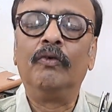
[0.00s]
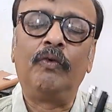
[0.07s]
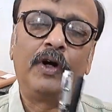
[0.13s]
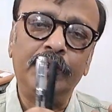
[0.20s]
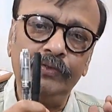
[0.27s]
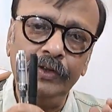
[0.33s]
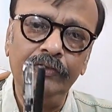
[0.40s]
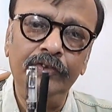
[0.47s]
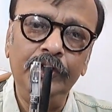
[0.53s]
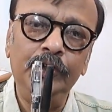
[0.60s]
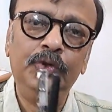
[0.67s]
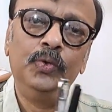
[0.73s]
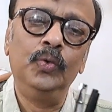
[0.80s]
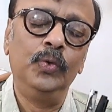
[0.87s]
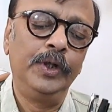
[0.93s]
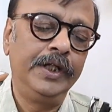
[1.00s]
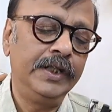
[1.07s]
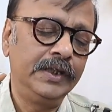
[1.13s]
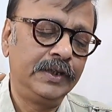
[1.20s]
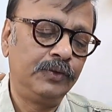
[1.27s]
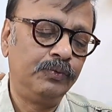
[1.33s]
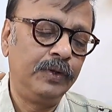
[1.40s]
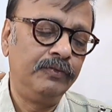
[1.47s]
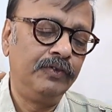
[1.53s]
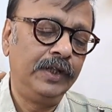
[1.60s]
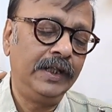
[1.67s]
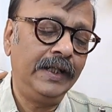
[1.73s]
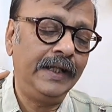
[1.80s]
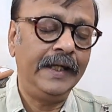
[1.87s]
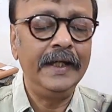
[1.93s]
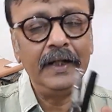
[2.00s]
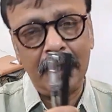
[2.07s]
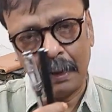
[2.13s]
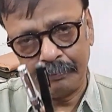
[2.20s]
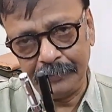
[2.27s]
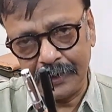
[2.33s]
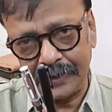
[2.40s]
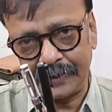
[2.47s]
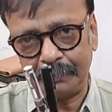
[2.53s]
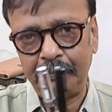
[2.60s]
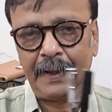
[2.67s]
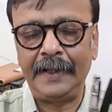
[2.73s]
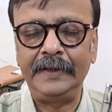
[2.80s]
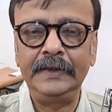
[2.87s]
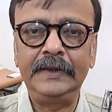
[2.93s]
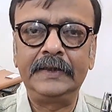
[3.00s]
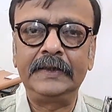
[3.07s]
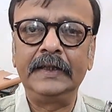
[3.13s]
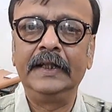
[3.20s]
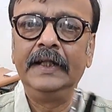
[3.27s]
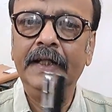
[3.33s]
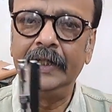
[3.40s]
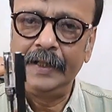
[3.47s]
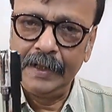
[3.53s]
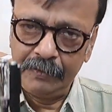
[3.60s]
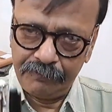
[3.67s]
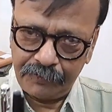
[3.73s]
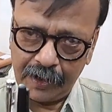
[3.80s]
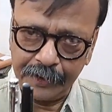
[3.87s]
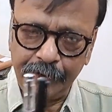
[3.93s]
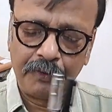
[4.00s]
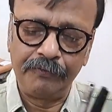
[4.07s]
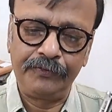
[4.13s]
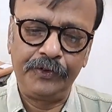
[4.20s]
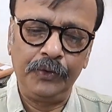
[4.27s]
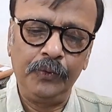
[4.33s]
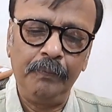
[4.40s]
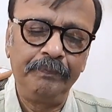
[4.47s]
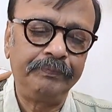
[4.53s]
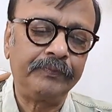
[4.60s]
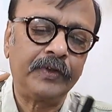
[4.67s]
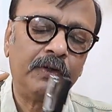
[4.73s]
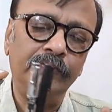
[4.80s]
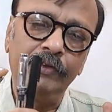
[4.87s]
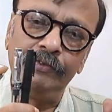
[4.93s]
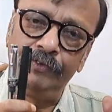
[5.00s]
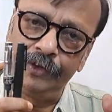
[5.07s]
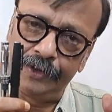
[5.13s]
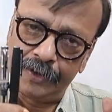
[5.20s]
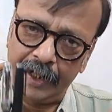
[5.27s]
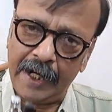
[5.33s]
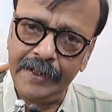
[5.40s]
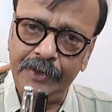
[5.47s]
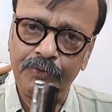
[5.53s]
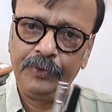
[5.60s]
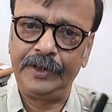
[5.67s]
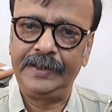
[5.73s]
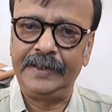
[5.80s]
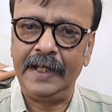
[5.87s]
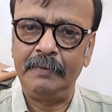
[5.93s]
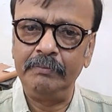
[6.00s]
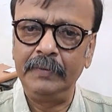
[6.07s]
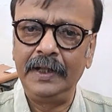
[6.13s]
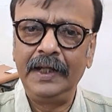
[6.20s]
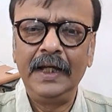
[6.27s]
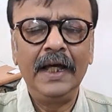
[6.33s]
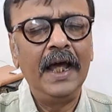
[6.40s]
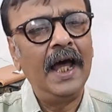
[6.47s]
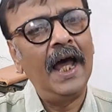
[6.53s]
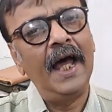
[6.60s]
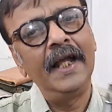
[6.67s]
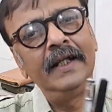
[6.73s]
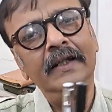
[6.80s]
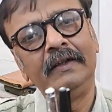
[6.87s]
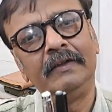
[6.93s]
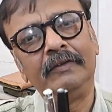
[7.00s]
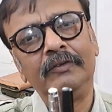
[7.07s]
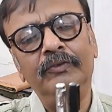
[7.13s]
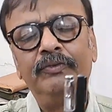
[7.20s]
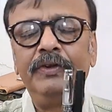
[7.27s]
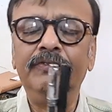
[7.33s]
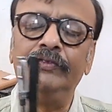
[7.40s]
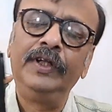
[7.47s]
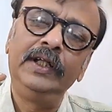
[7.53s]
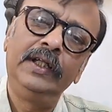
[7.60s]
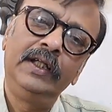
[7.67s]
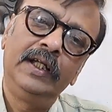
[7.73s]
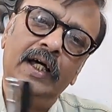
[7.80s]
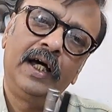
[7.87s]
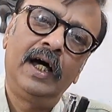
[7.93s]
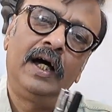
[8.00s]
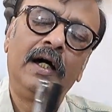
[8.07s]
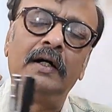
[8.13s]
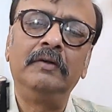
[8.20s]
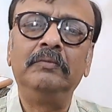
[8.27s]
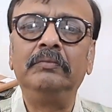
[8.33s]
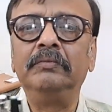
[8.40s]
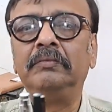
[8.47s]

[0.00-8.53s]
What we will do is we will ink up these pens in front of you, we will write with them, and we will uh,